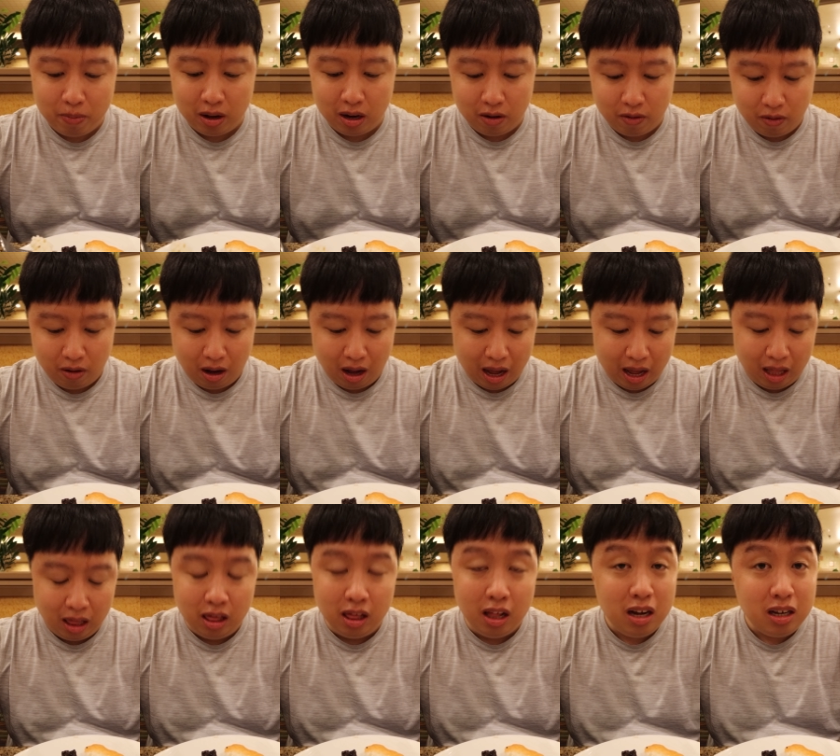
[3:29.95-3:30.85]
but
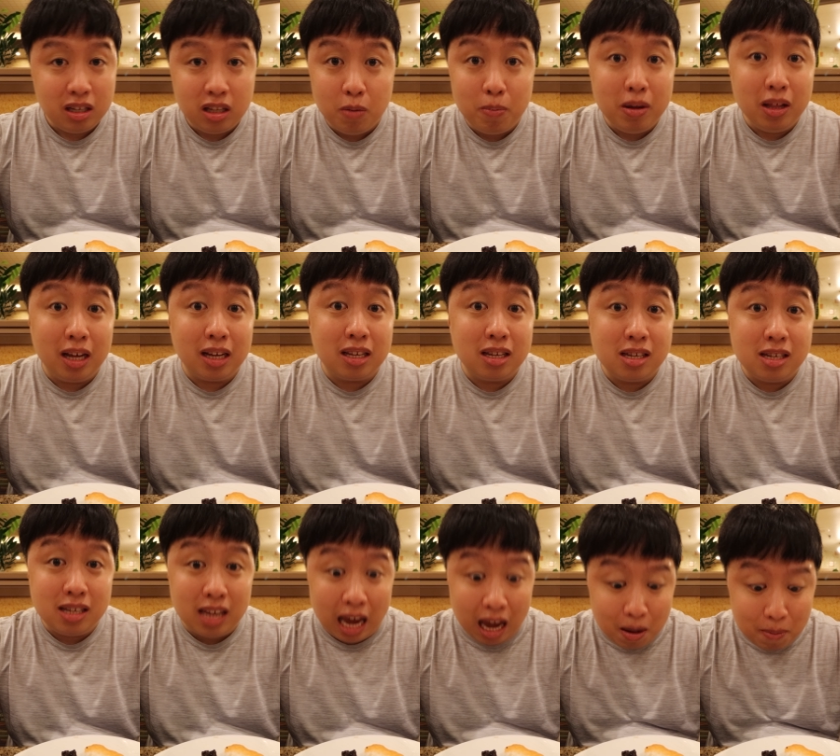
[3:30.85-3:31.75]
it looks to be like
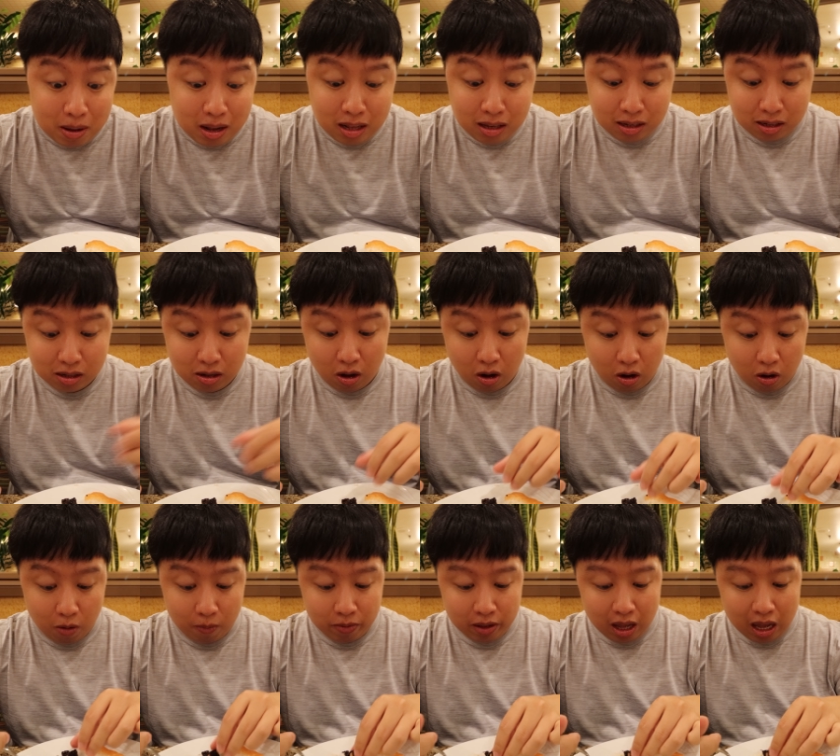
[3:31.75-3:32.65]
salmon,
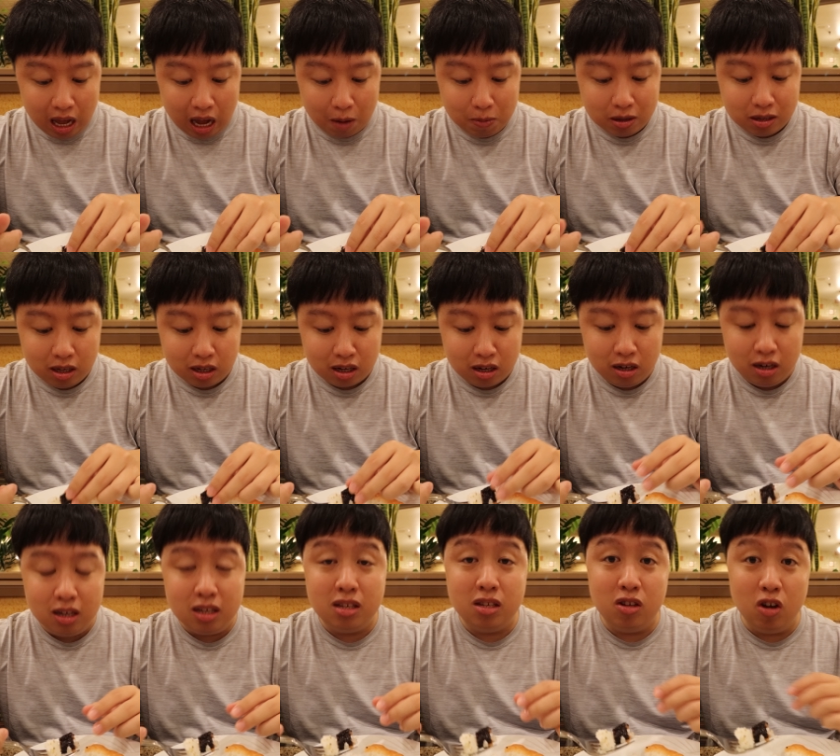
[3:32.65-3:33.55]
so I'm just
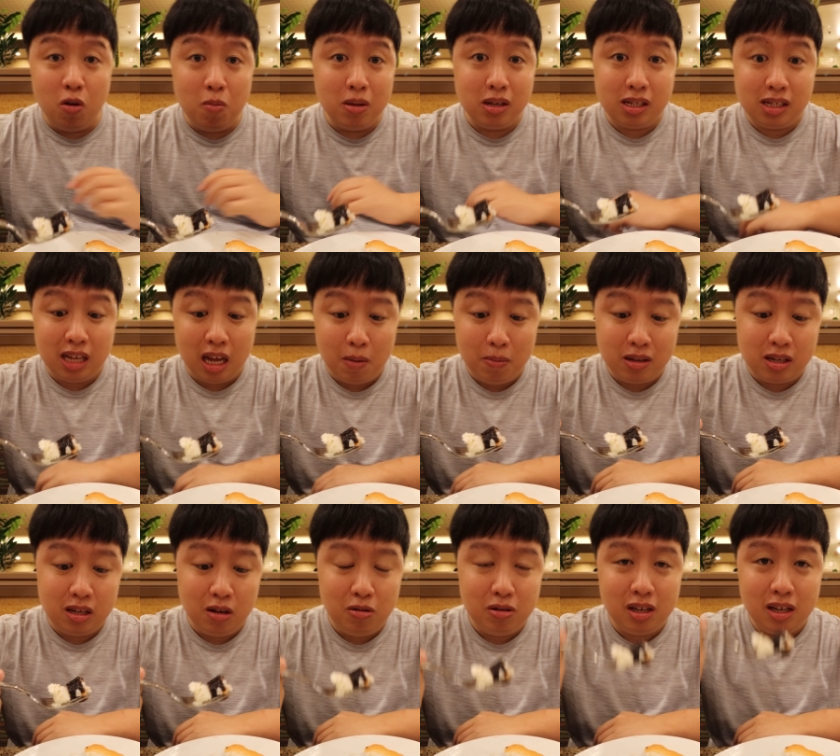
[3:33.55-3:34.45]
gonna assume it's salmon
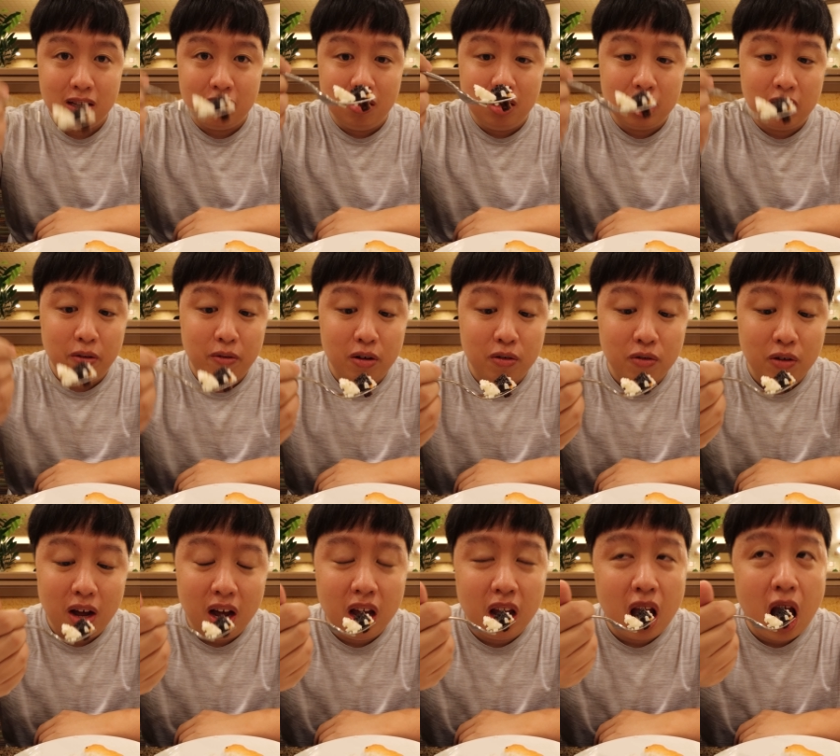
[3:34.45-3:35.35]
sushi, so let's give it a
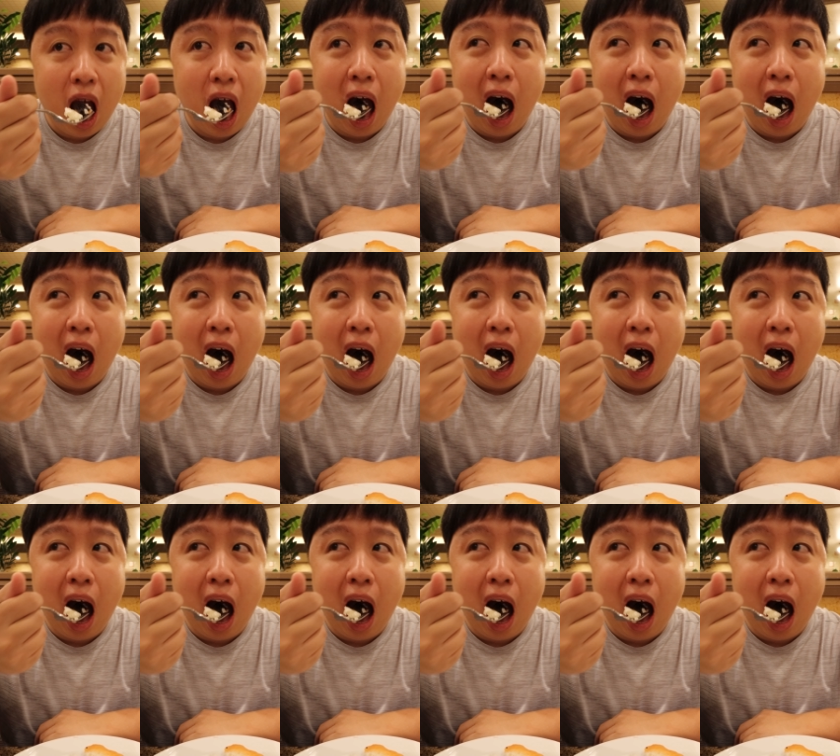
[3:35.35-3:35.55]
try.